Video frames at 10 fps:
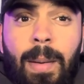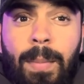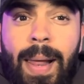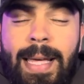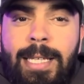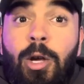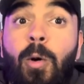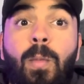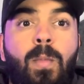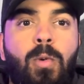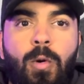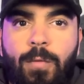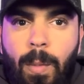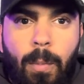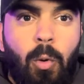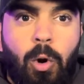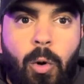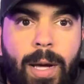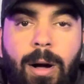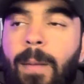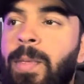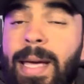Players move the ball quicker.